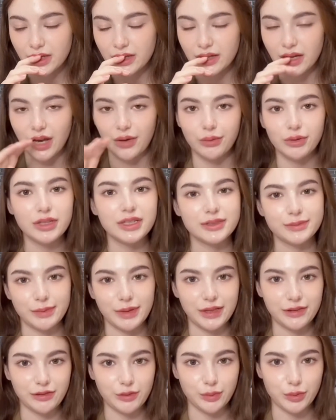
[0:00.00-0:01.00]
I will
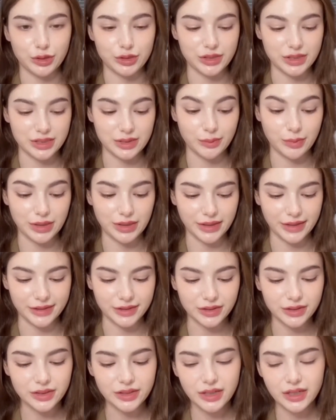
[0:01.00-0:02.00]
explain the process a bit later.
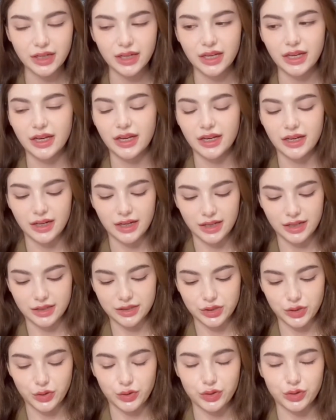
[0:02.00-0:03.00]

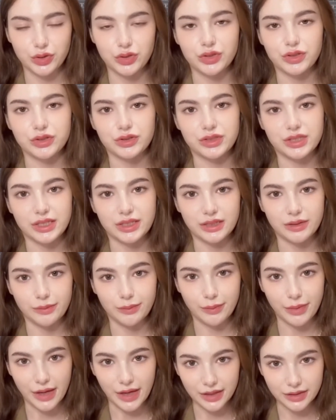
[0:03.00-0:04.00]
So you need to send it
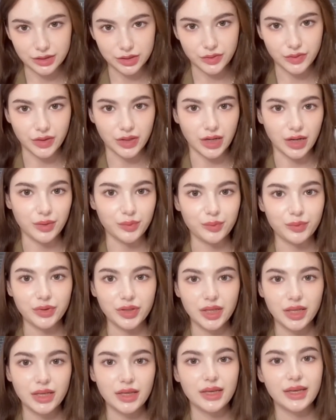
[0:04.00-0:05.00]
back to the
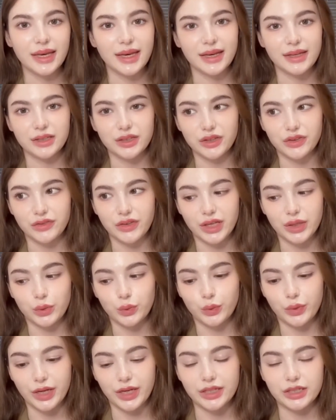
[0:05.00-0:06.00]
company and then
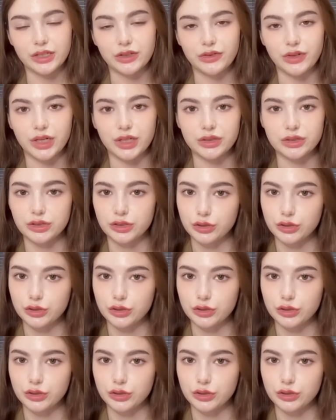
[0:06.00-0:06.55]
wait around